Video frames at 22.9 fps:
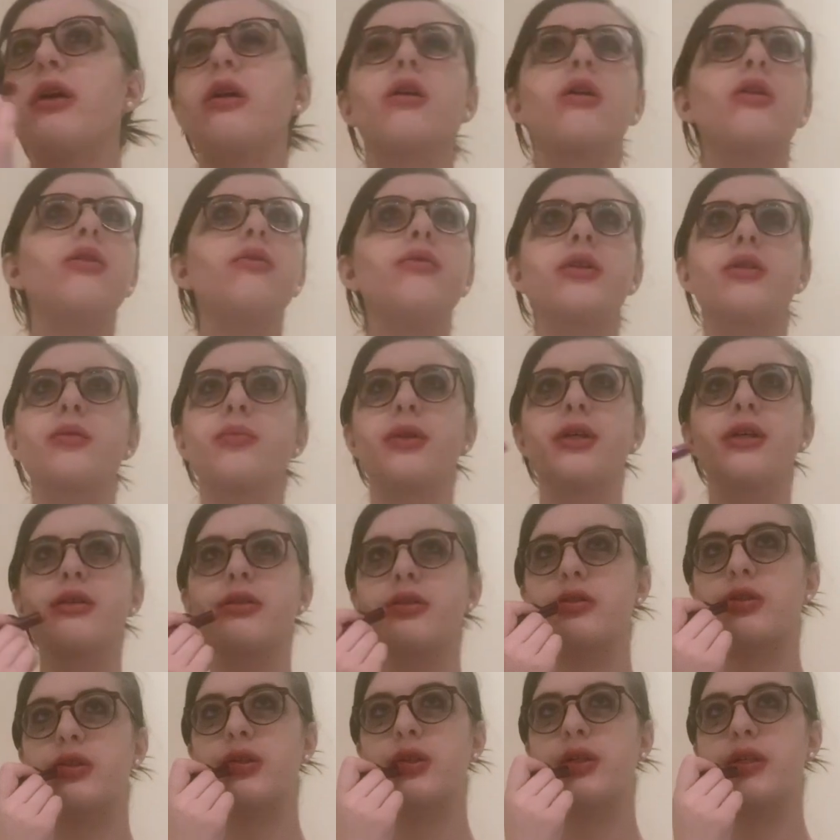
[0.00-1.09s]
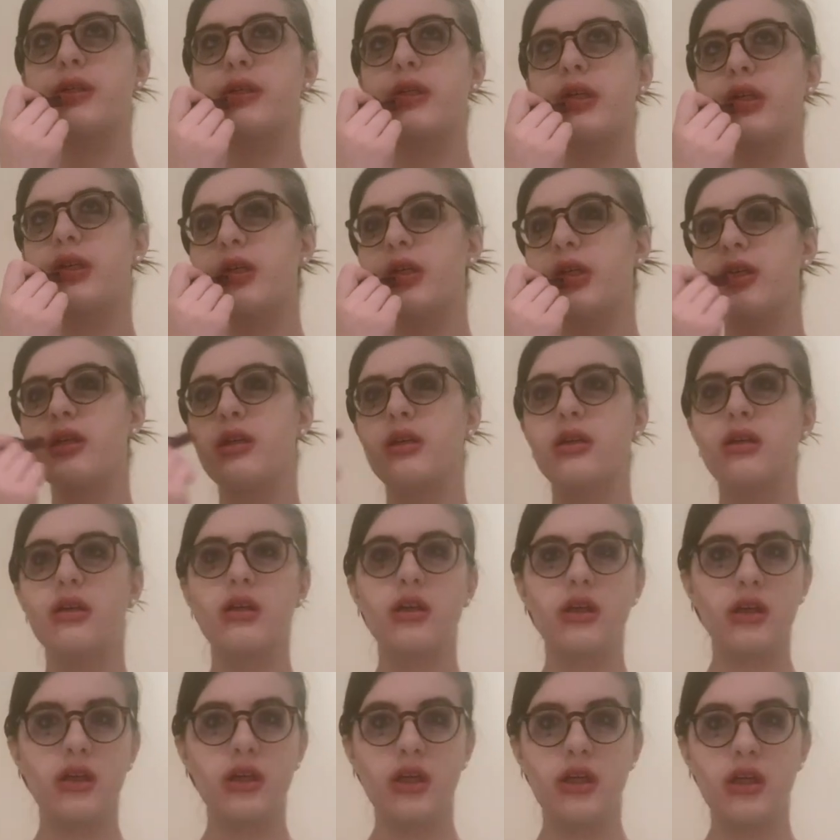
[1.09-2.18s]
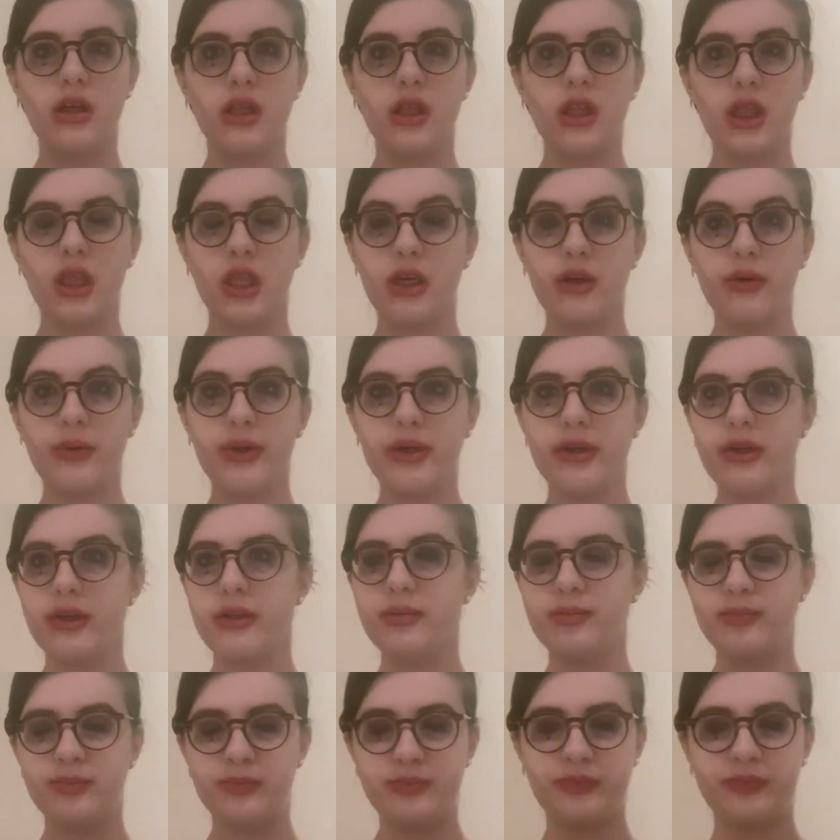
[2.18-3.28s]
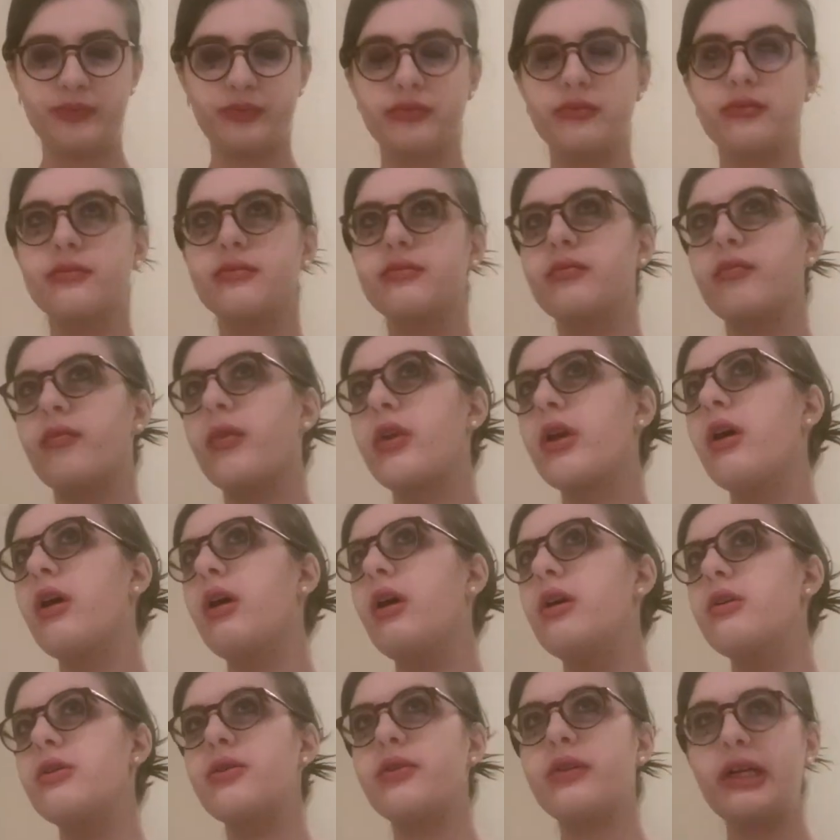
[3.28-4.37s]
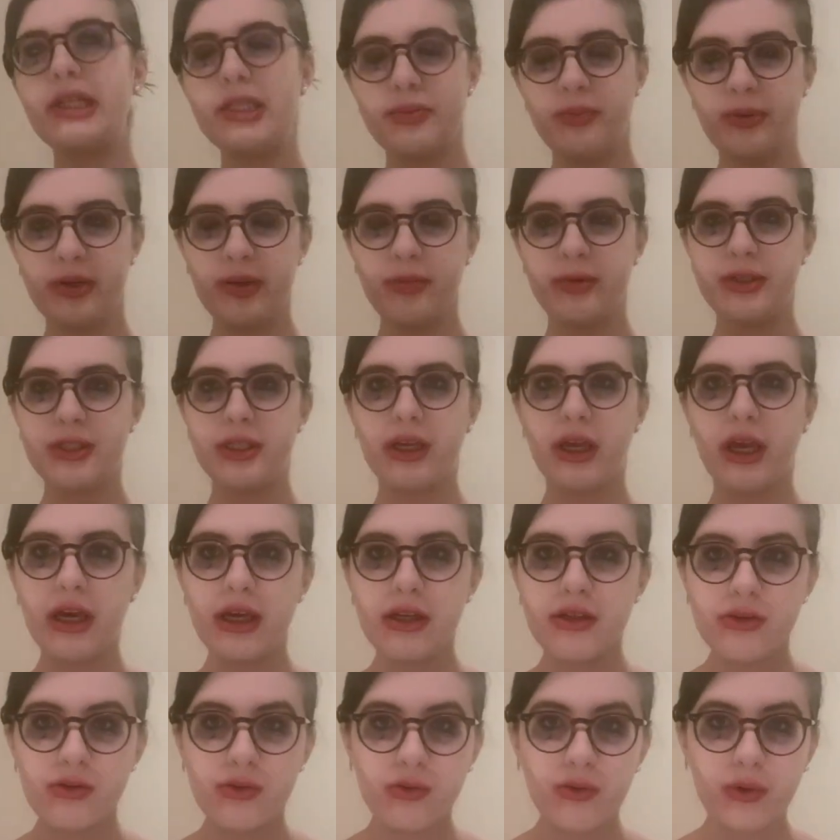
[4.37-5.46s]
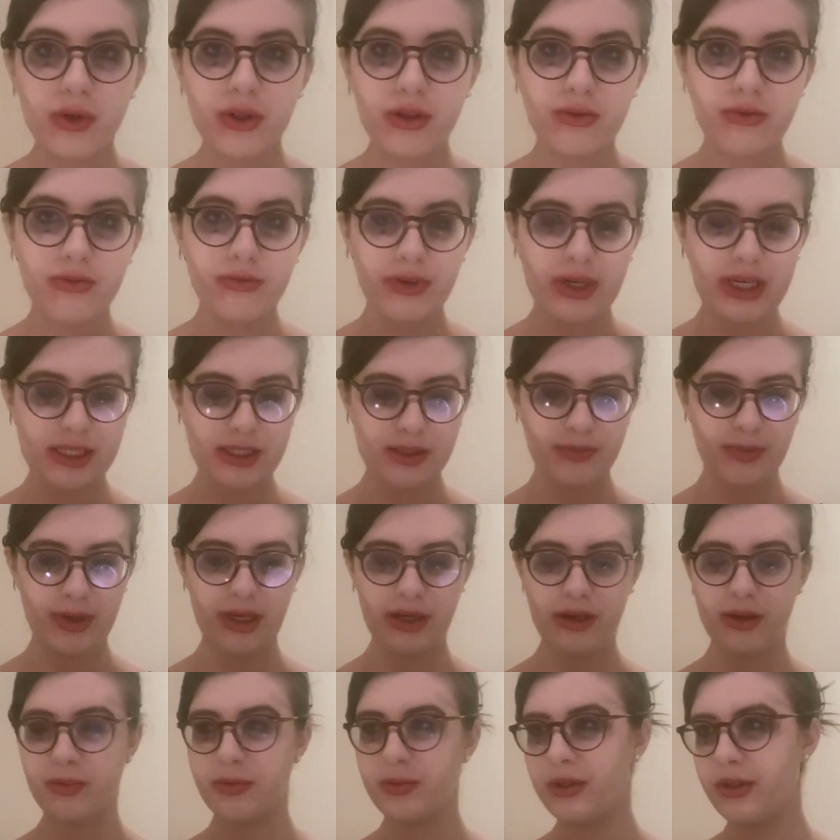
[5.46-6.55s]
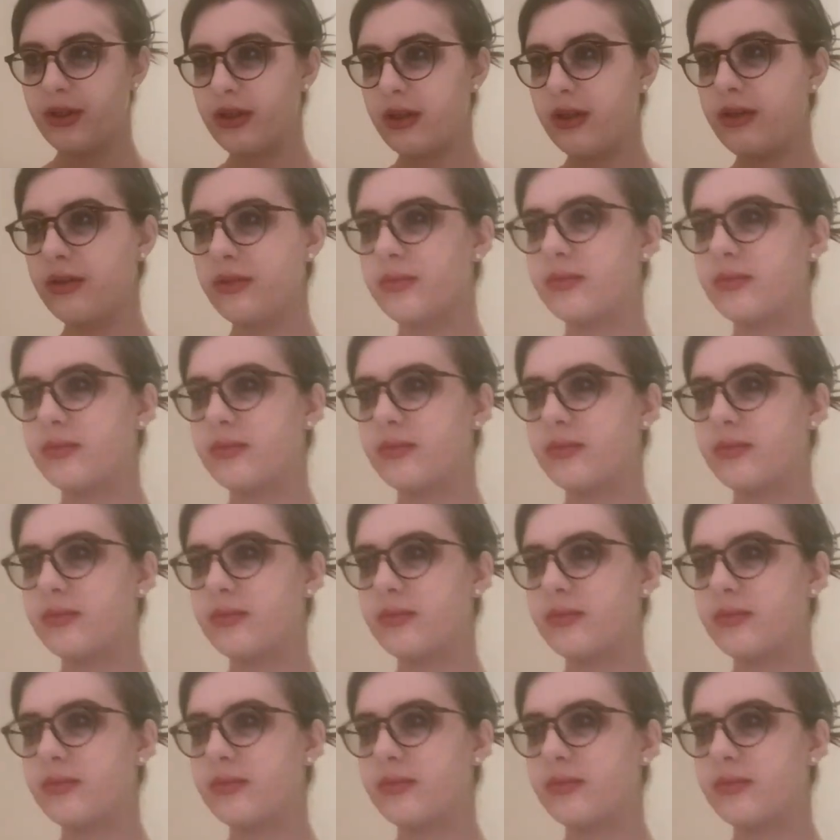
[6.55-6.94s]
it all over the place. And there we are. So that's pretty much it for the face makeup look.